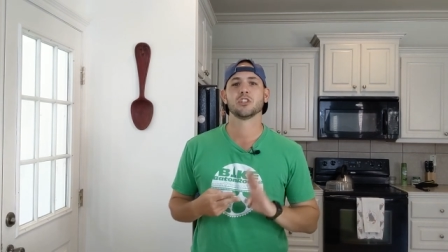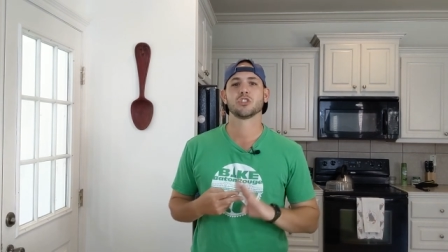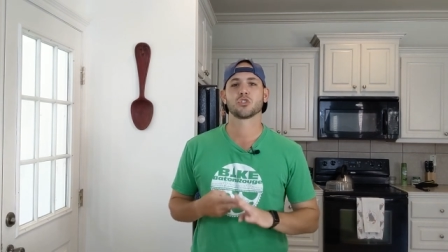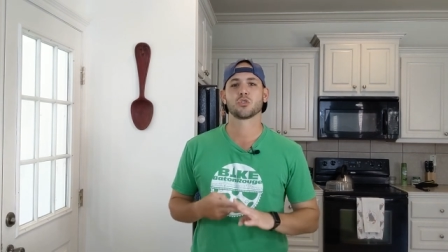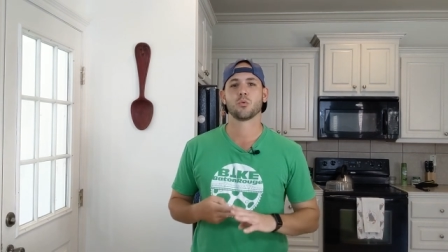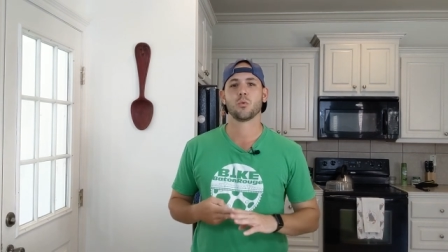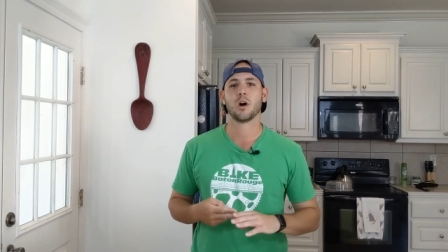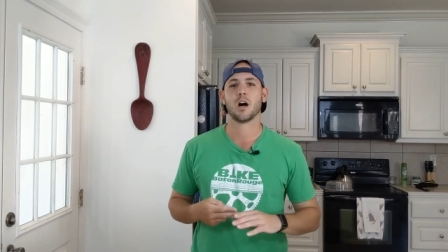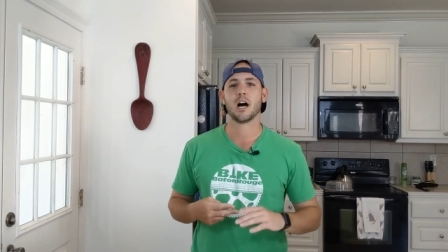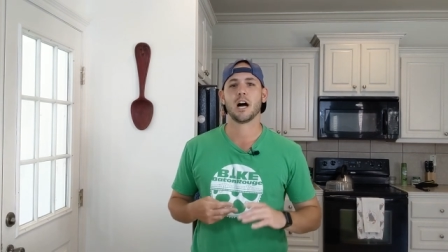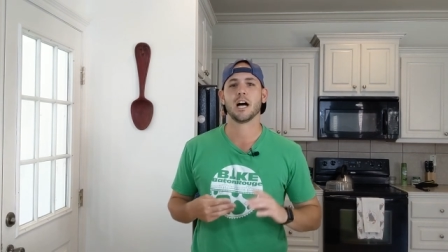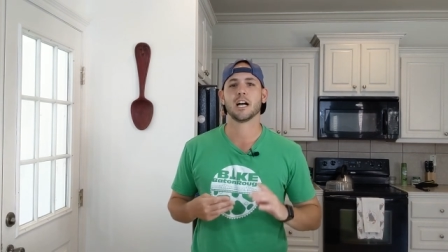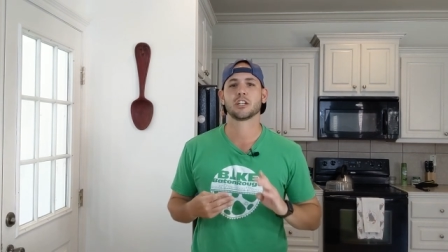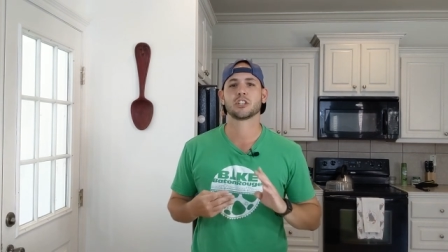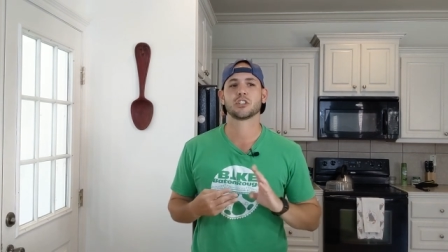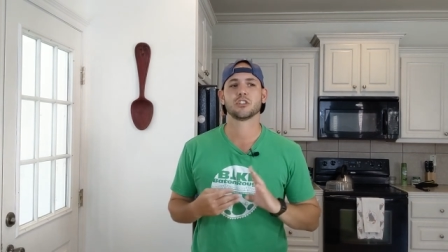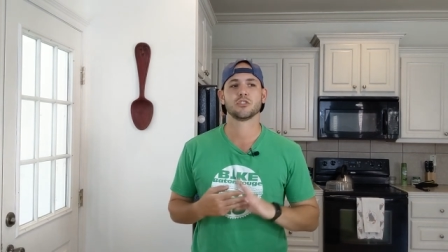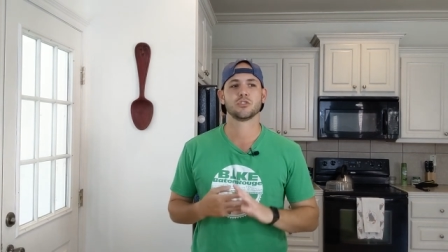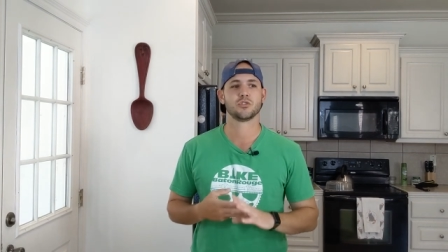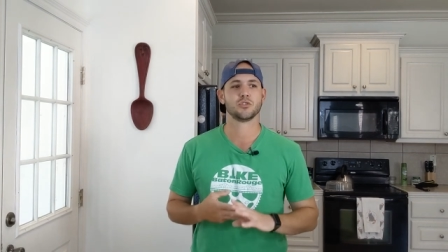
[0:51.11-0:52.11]

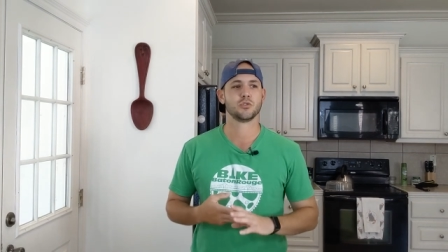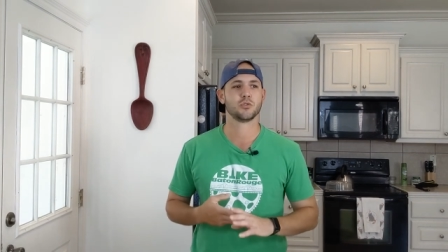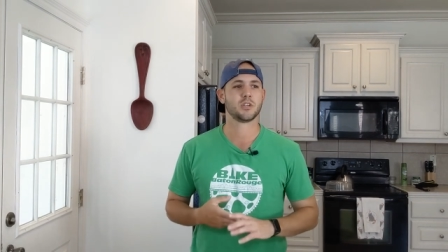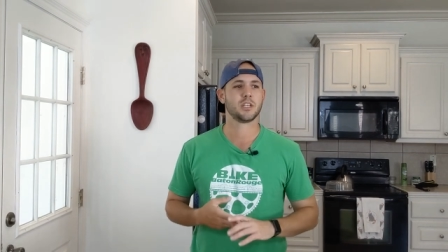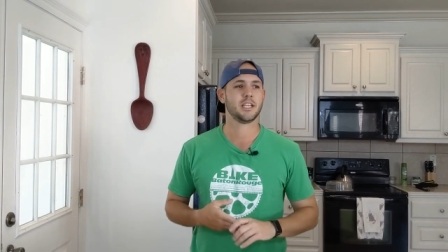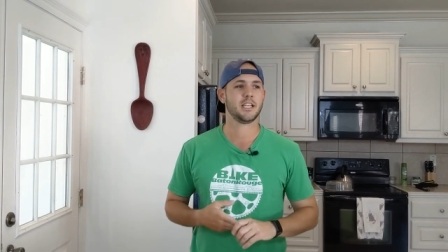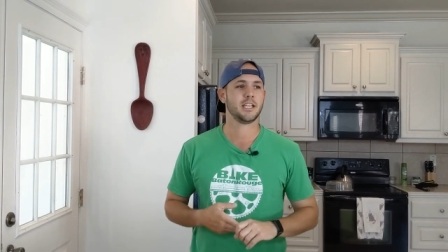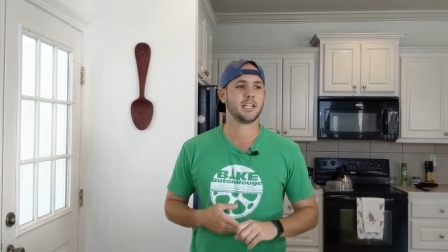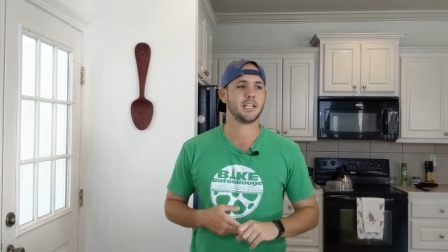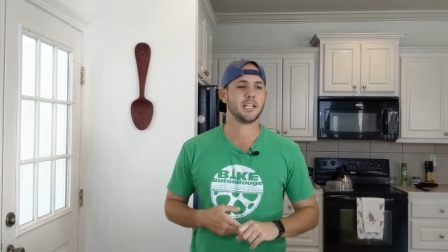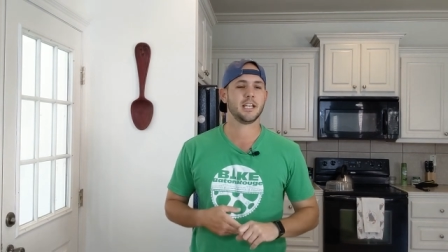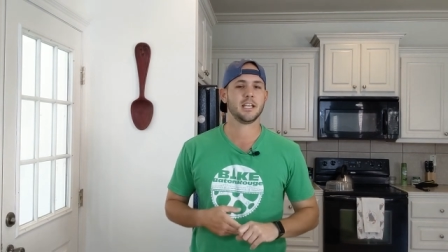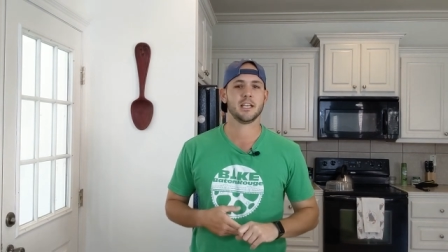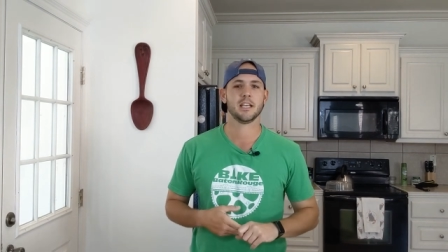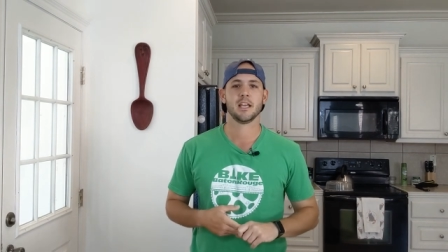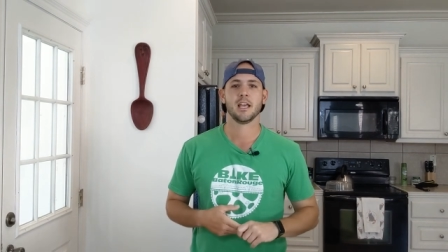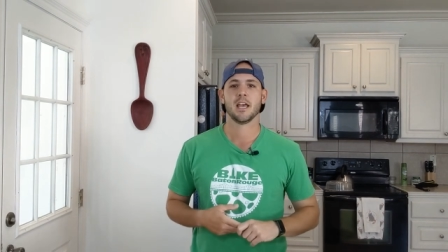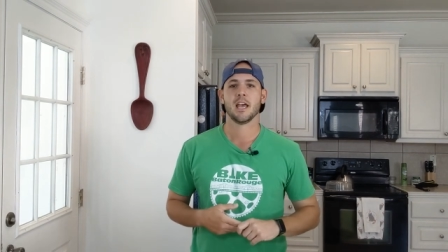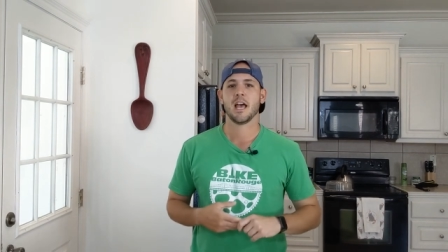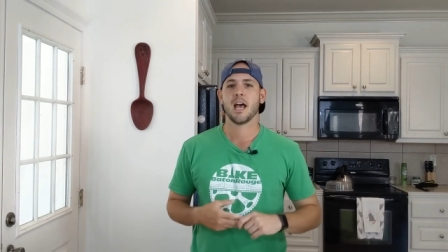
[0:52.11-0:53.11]
squash,
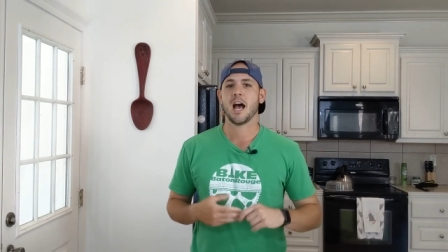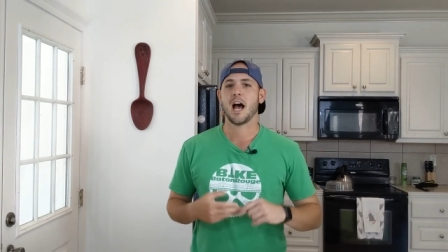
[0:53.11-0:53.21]
zucchini,